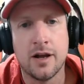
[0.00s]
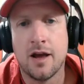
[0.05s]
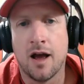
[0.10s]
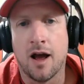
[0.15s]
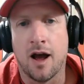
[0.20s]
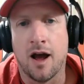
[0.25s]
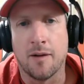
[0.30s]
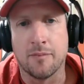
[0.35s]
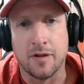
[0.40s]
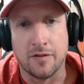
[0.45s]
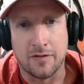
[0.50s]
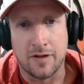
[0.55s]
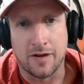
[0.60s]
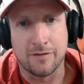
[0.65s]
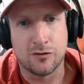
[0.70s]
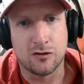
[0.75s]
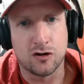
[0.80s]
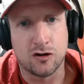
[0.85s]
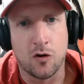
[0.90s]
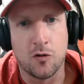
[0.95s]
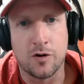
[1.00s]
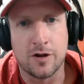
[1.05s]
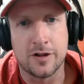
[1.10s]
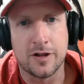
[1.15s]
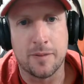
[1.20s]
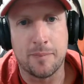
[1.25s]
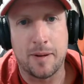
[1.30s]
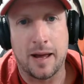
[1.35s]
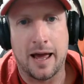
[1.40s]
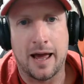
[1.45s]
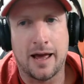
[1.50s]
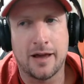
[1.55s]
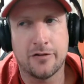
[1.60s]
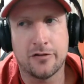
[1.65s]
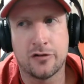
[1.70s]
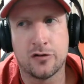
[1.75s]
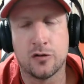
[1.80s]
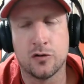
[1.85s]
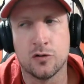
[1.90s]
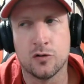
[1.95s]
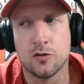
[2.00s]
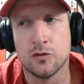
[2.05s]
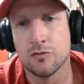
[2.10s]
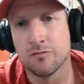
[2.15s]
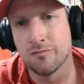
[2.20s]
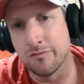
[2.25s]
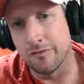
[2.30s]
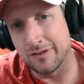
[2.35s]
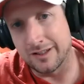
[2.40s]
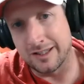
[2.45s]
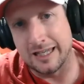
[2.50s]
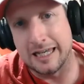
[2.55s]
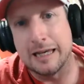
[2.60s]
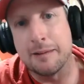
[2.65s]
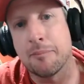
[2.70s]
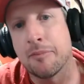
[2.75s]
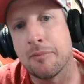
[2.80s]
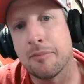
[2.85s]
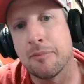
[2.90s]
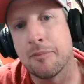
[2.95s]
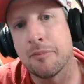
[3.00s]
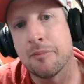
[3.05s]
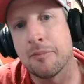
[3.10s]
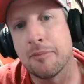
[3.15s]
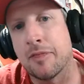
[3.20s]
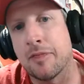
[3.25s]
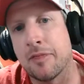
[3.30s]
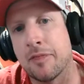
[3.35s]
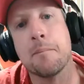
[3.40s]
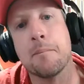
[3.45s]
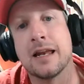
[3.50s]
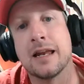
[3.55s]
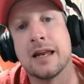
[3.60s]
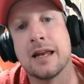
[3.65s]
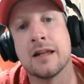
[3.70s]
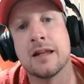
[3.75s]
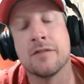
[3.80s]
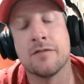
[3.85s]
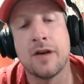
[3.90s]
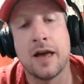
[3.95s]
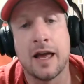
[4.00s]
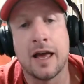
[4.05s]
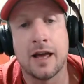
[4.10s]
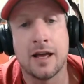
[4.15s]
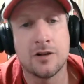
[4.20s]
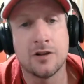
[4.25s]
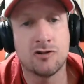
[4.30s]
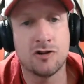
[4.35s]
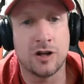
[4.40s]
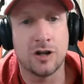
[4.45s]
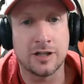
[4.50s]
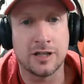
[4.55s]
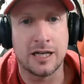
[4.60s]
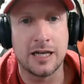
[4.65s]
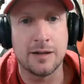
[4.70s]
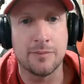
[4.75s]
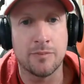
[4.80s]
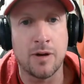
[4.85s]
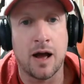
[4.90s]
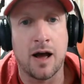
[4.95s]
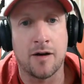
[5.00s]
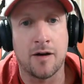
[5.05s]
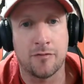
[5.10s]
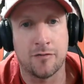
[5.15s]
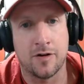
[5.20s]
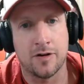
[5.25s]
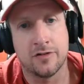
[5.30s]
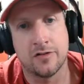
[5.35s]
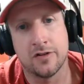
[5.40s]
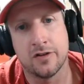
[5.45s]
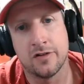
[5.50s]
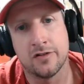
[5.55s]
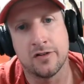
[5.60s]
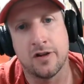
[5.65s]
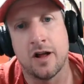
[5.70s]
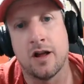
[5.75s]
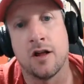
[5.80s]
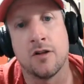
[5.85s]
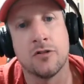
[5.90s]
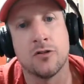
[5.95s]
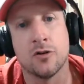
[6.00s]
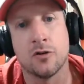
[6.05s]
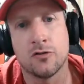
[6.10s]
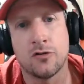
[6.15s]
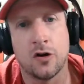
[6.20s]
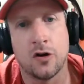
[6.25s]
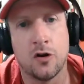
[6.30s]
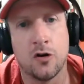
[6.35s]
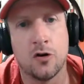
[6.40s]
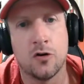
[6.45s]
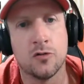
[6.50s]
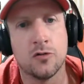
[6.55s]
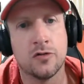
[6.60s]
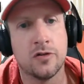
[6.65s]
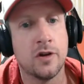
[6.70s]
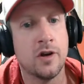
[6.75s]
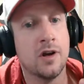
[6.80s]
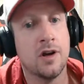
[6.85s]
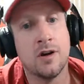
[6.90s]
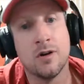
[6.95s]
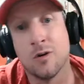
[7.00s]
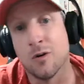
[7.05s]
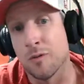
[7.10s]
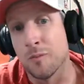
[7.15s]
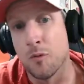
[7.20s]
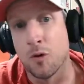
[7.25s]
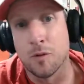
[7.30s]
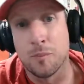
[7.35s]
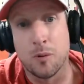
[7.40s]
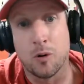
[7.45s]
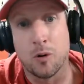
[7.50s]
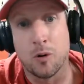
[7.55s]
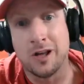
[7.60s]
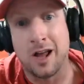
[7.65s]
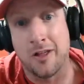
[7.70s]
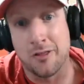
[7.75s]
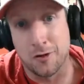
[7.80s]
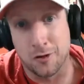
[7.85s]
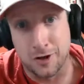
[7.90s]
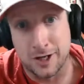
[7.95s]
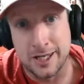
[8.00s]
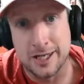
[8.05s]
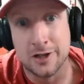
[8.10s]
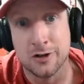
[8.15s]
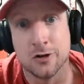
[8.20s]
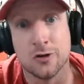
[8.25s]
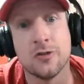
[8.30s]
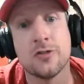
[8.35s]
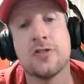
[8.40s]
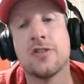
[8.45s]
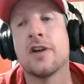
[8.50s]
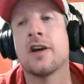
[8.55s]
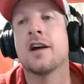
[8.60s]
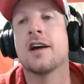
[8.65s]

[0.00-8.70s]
than they've shown in the past to keep that competitive edge and keep offenses on their toes, or more importantly, on their heels